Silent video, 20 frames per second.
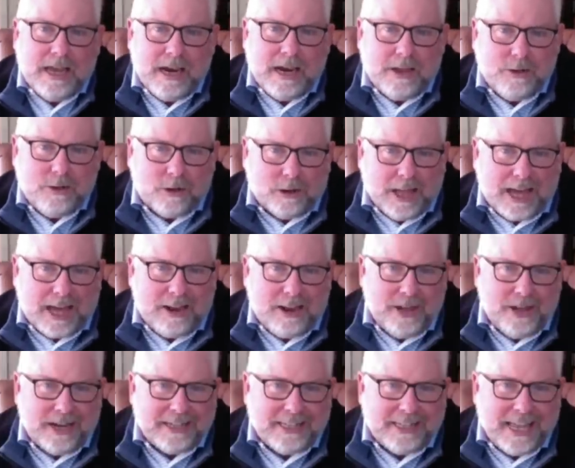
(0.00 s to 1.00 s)
There are a lot of
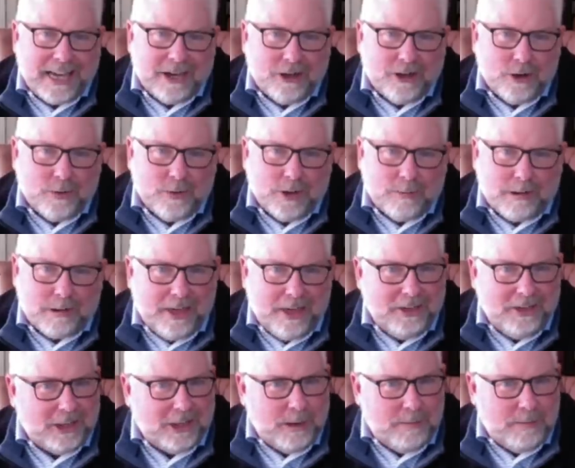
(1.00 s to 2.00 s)
things they can do with it, but I
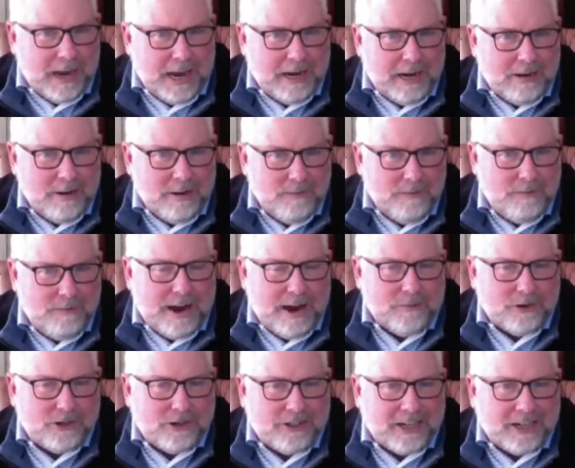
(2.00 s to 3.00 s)
think they paid
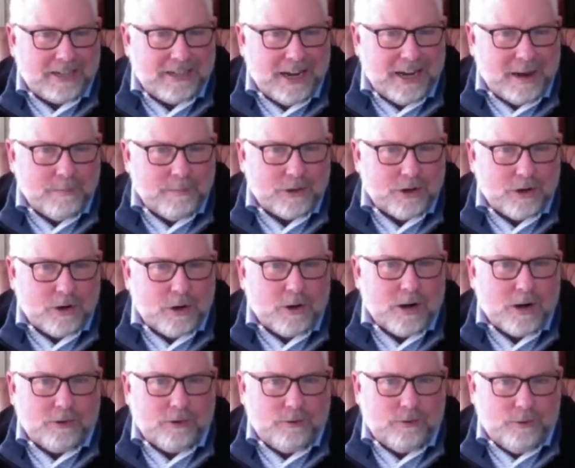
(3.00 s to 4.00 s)
5 or 6 times
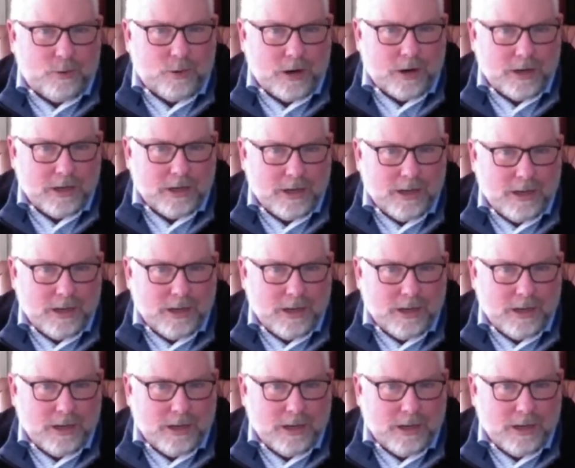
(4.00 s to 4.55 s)
earnings for it.